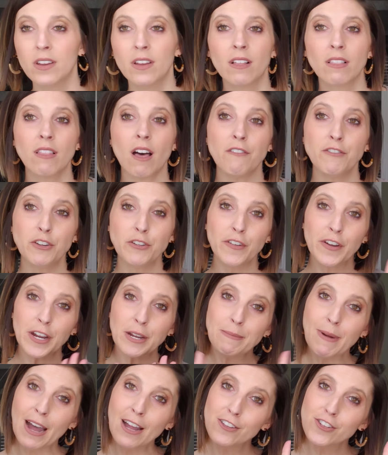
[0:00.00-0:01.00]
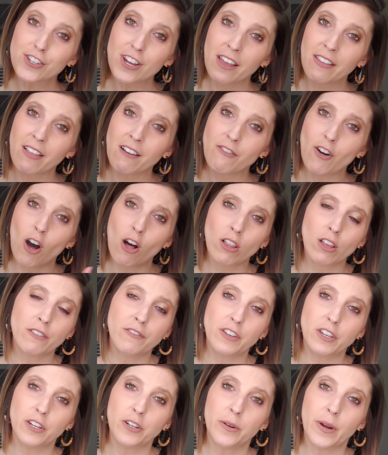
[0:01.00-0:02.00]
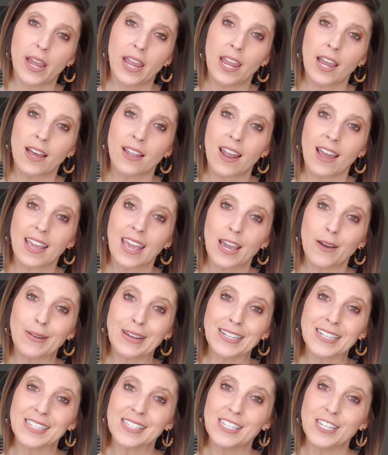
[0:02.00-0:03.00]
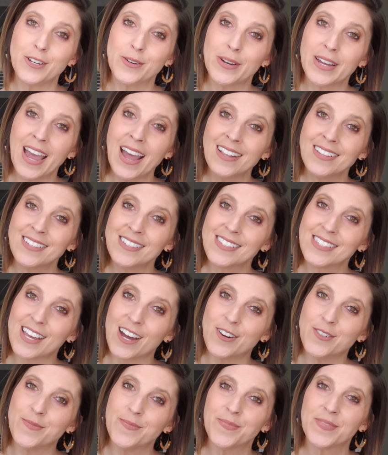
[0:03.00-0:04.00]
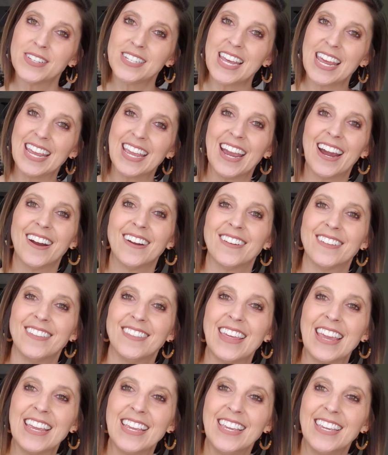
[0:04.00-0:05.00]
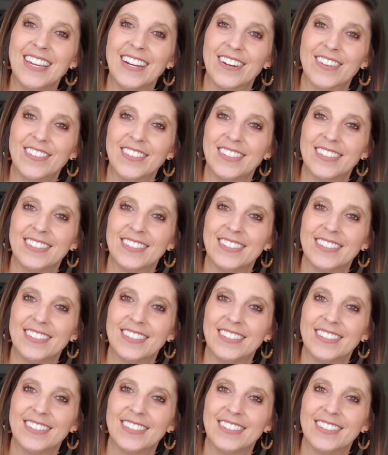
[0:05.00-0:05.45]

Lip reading: love you very much. I love all of you, and I can't wait to see you again. So take care. Thank you.